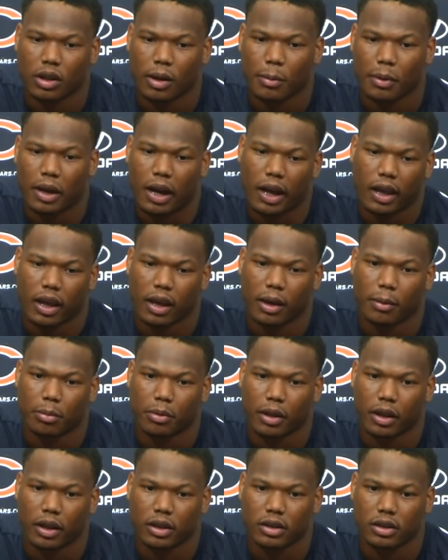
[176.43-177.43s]
I mean, I can't
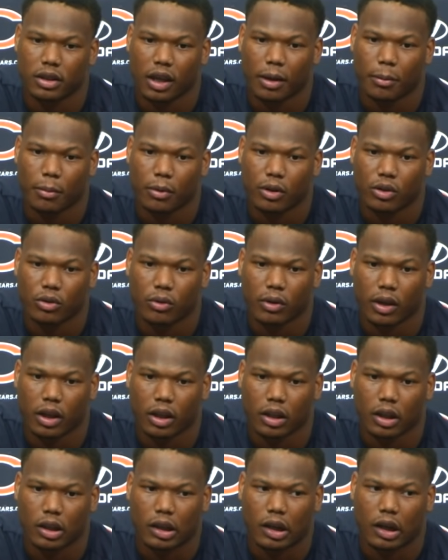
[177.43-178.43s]
play this game or do
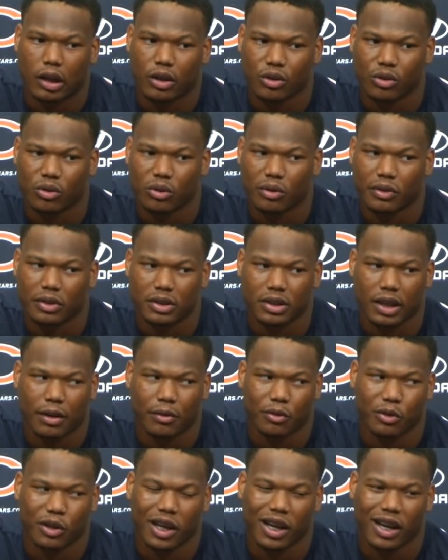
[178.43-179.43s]
anything that I do if it's not
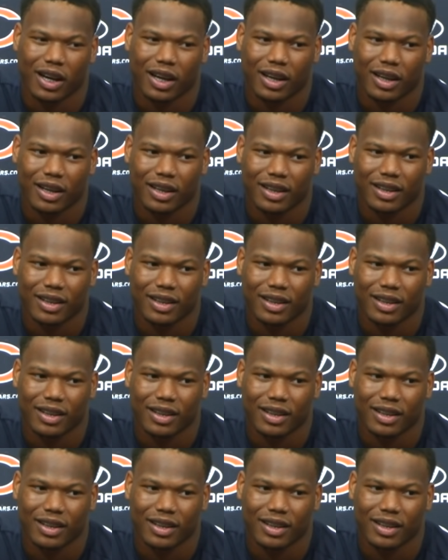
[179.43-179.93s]
for God.